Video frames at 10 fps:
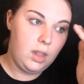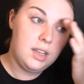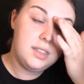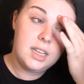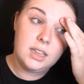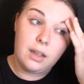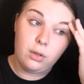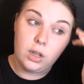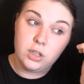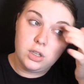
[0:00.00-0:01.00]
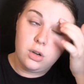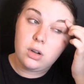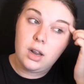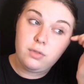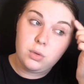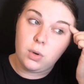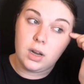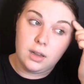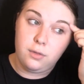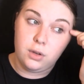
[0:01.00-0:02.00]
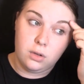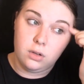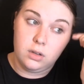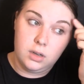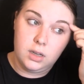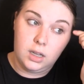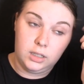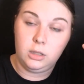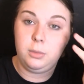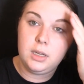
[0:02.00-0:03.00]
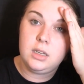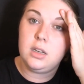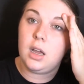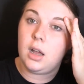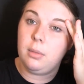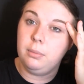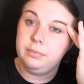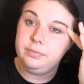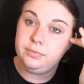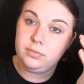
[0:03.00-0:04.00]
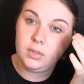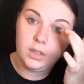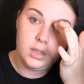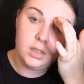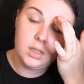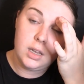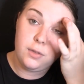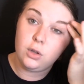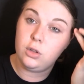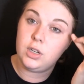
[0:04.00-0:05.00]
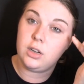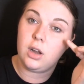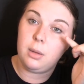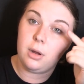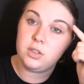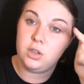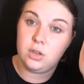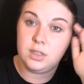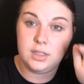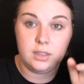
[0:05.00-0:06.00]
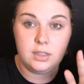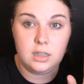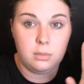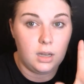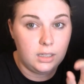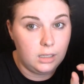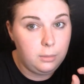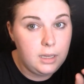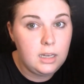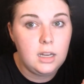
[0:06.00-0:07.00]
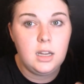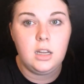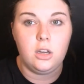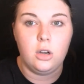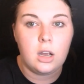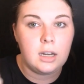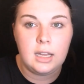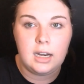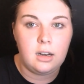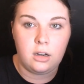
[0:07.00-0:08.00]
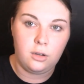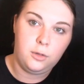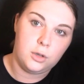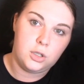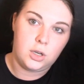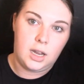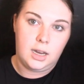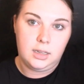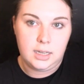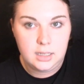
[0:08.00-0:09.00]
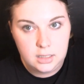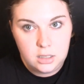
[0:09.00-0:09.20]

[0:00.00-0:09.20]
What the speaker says: a skin level, and you don't have to worry if you're a little bit, if you glue down your eyebrows and you can still see them a little bit. You're not going to get it on your first try. Like,